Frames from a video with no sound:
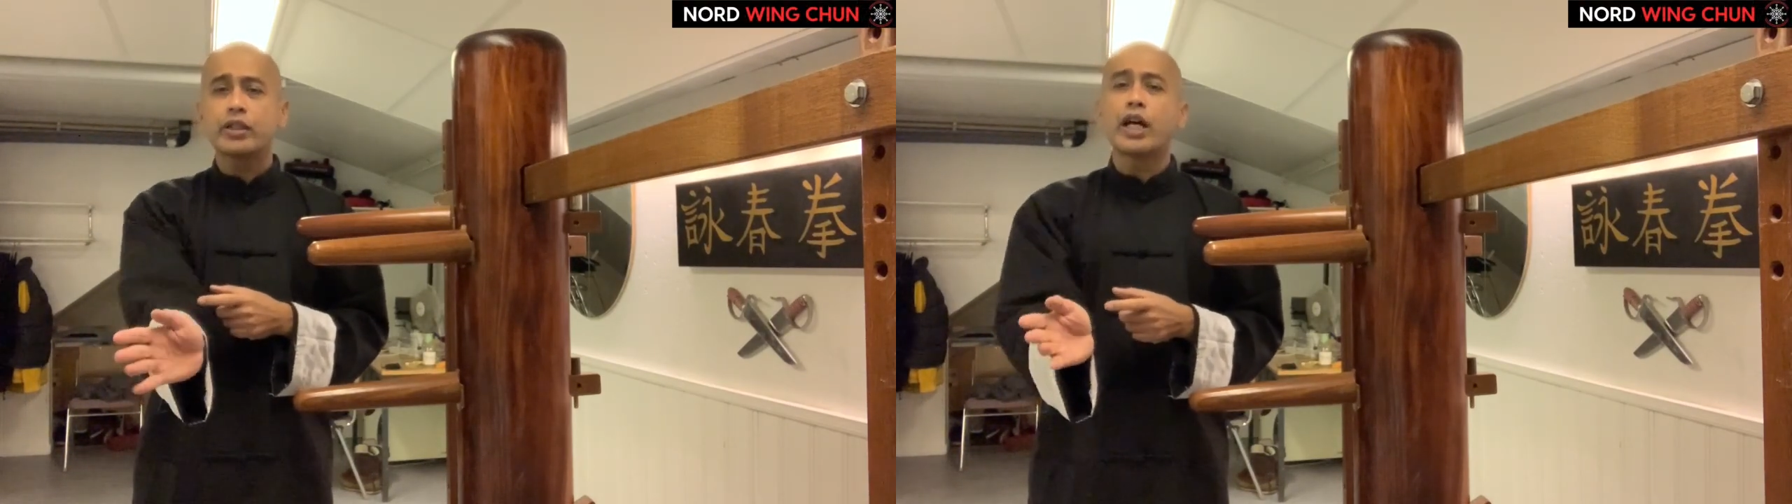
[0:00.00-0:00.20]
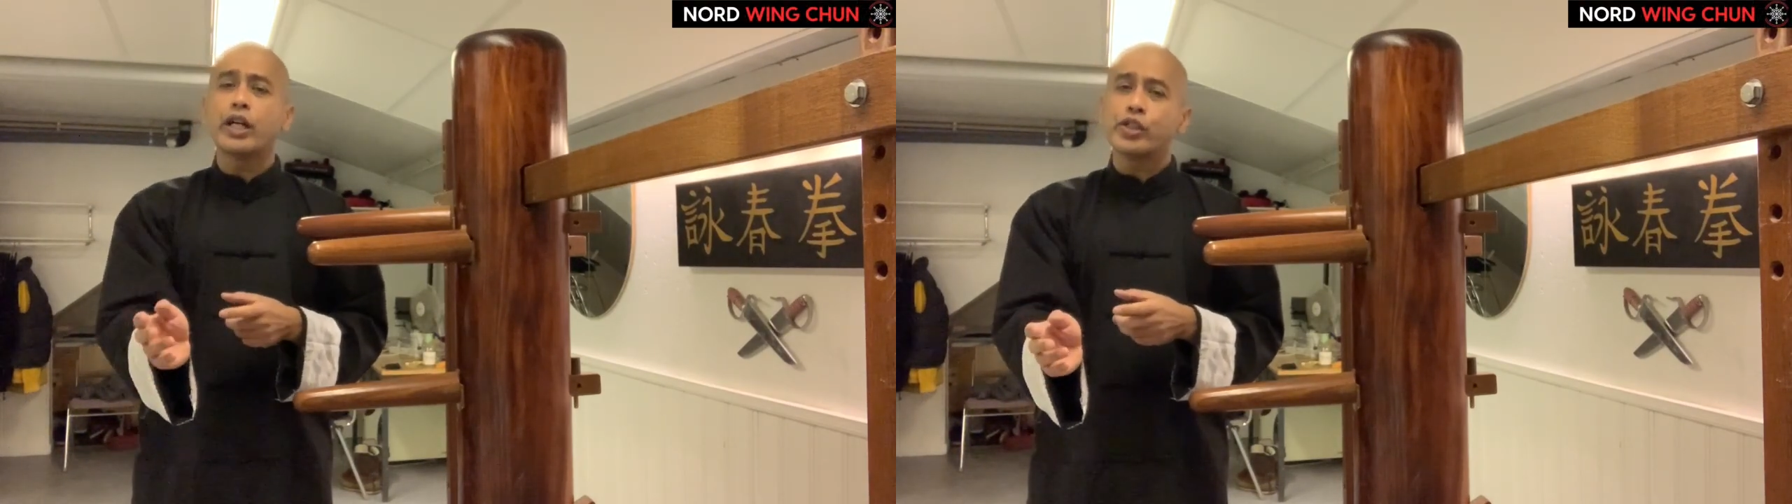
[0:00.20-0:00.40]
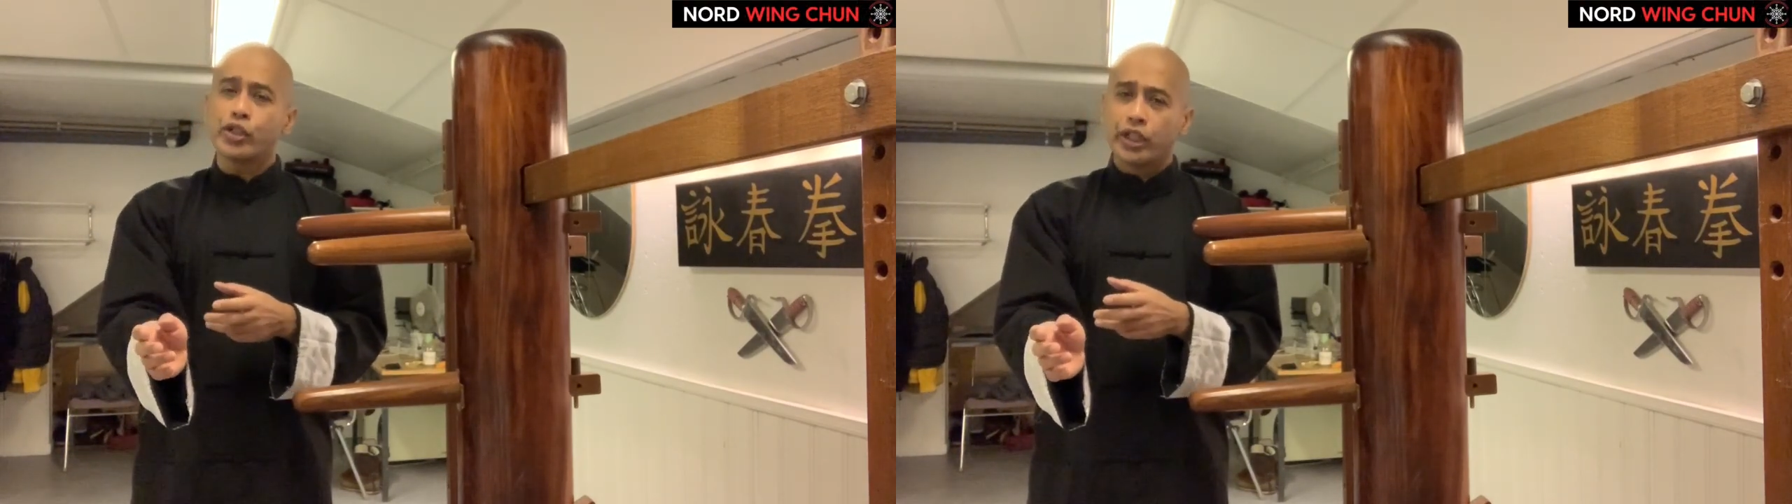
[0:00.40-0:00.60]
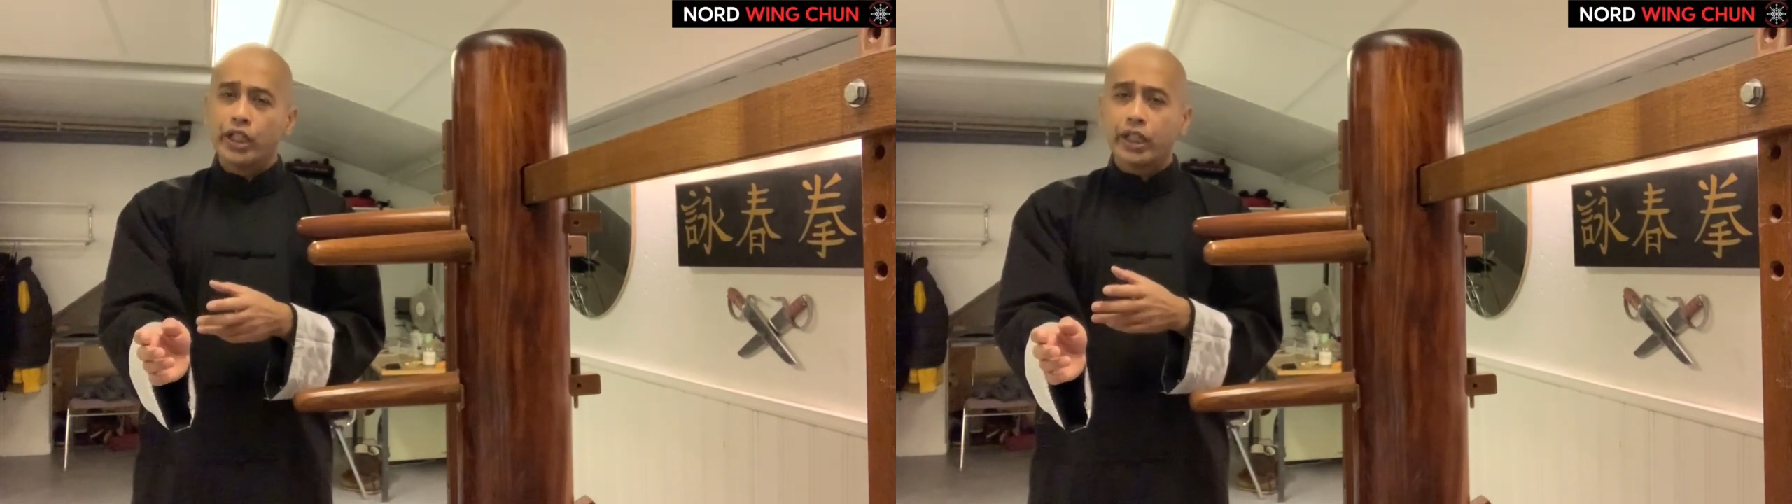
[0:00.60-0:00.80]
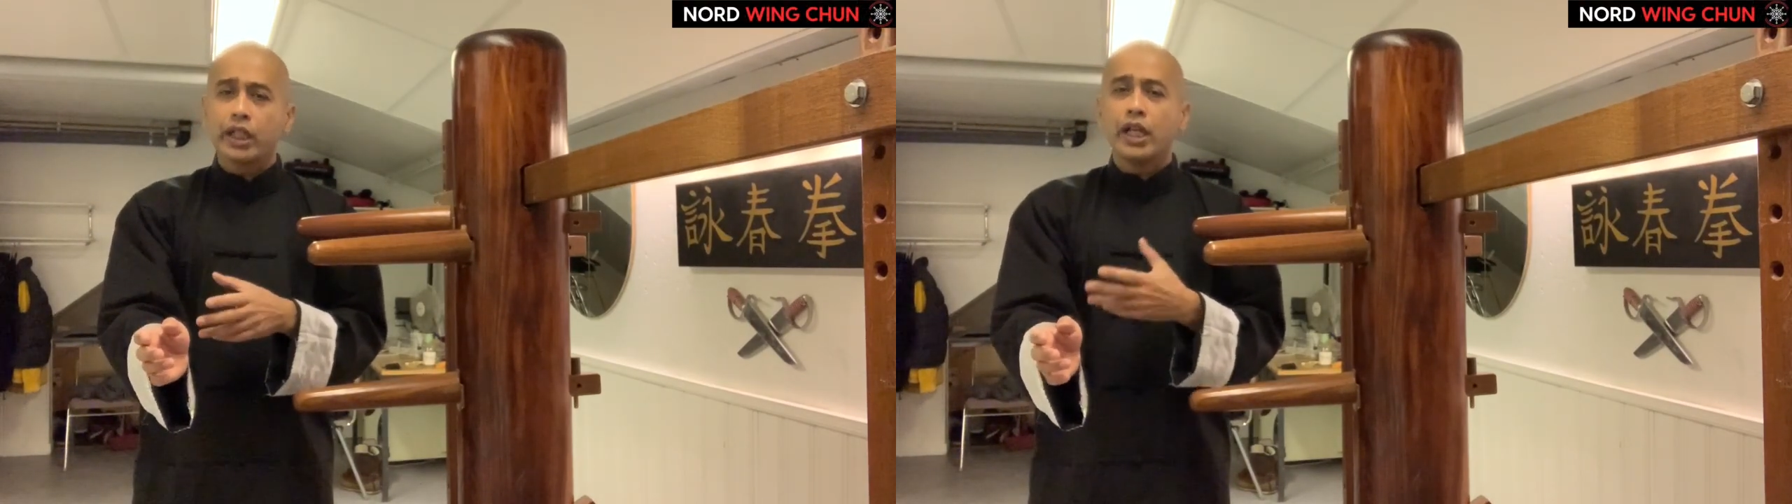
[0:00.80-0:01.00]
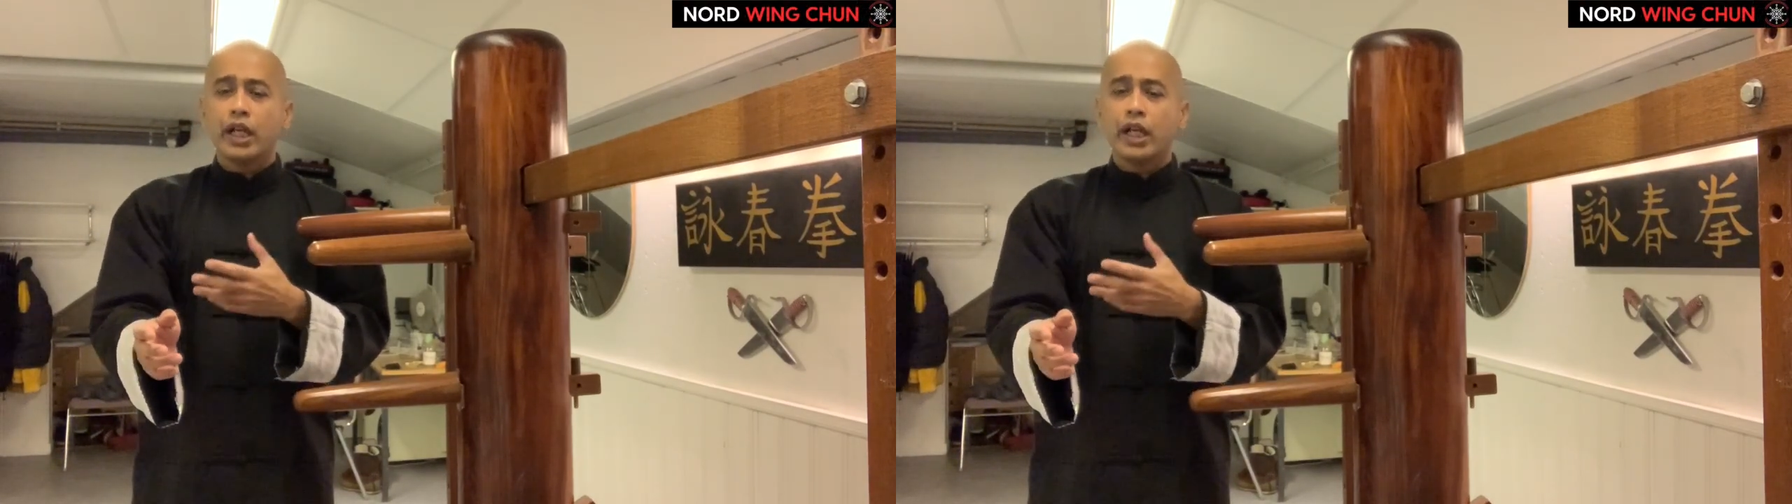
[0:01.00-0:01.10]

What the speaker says: Dai Jiang,